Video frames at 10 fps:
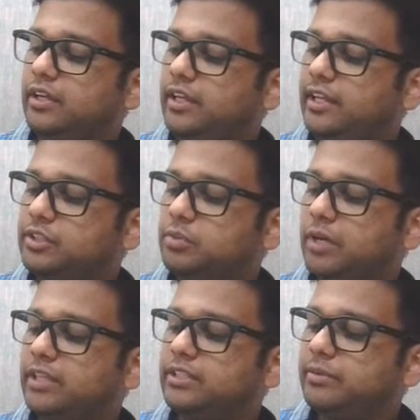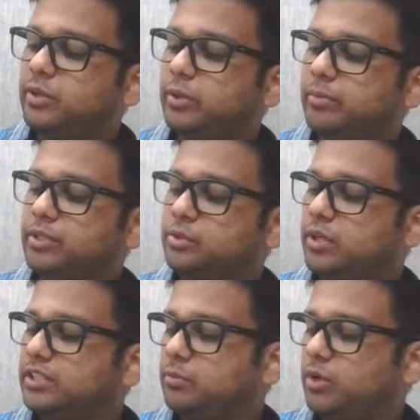E raised to minus m into m raised to
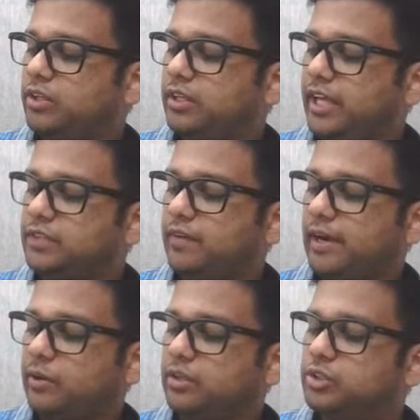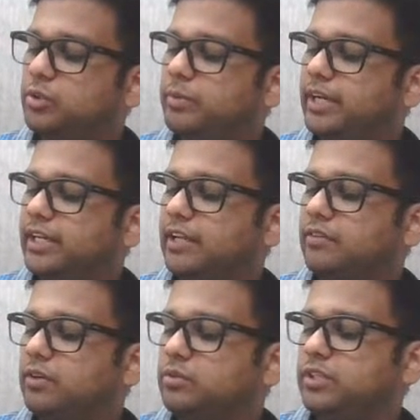x upon x factorial should be greater than or
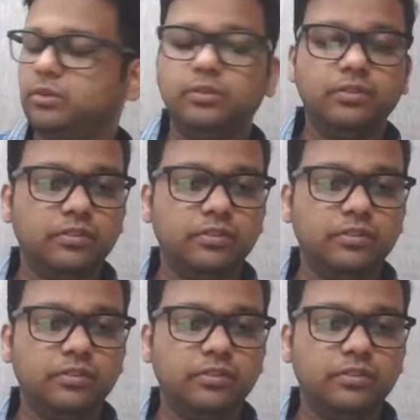equal to 0.